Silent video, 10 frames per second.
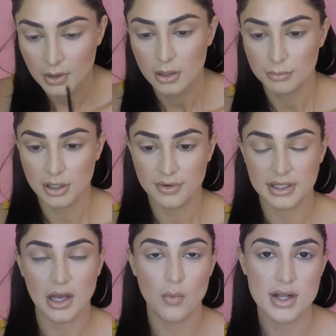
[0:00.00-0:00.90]
Perfect.
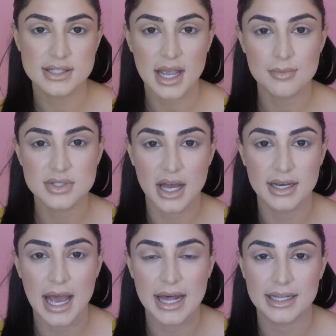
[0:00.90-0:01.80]
Now once I'm done
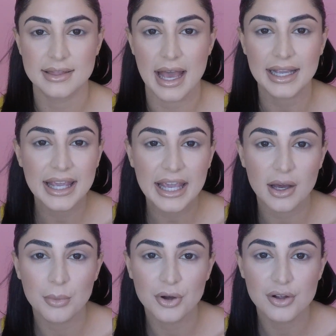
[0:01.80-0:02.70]
adding that
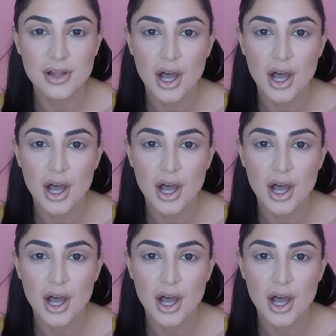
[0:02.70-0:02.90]
camel